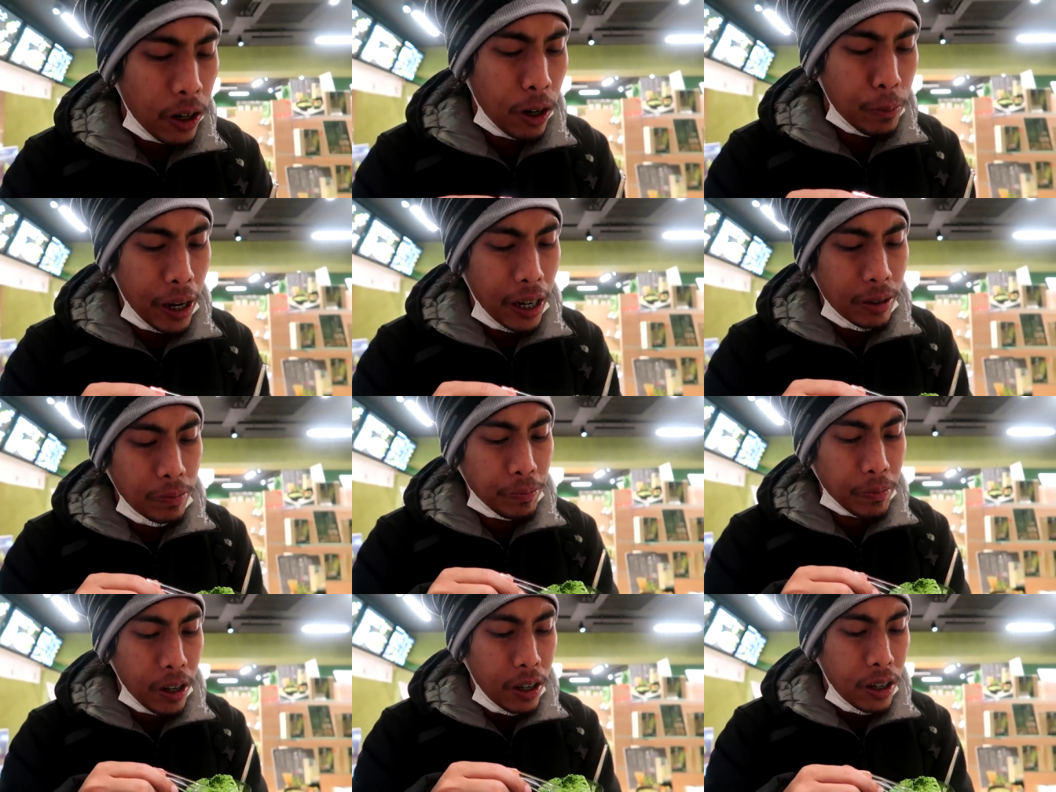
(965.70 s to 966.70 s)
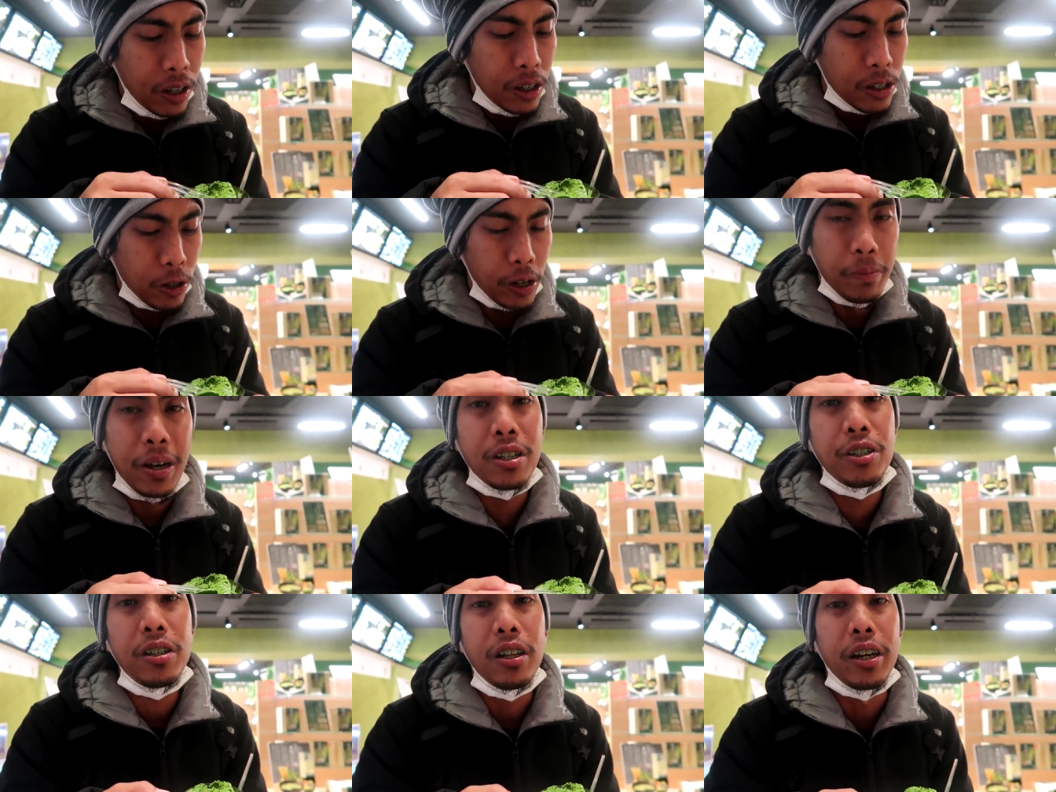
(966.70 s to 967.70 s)
Oh man. So
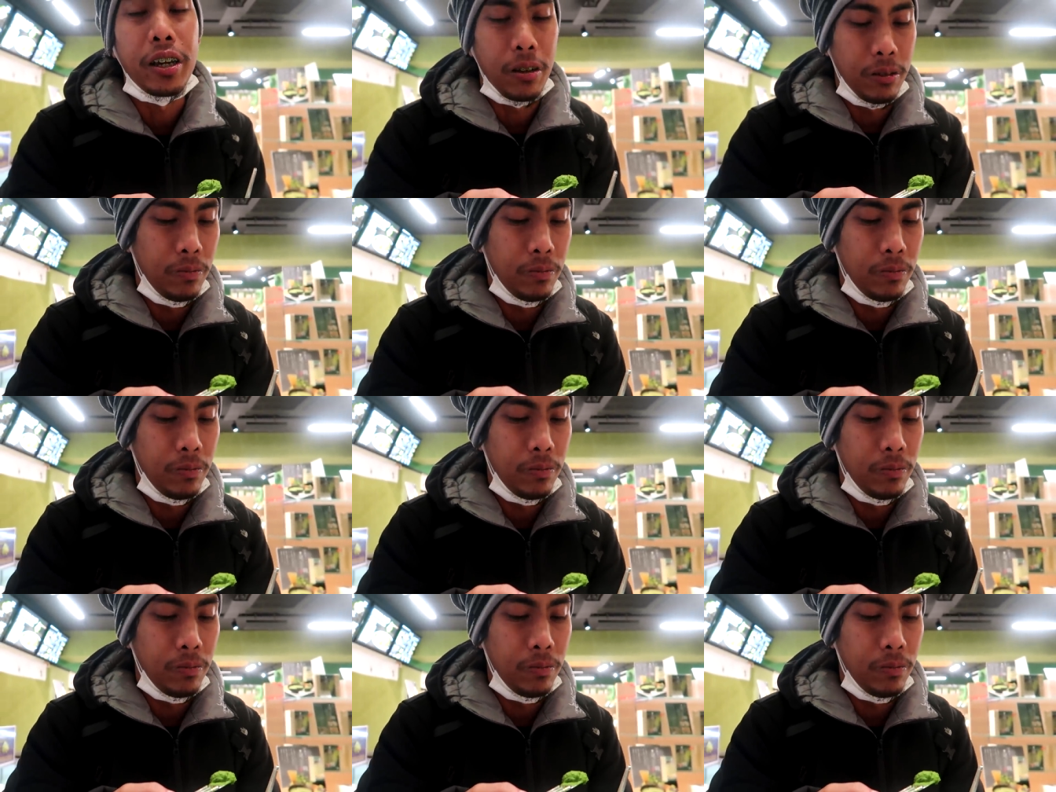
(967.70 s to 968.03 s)
imagine like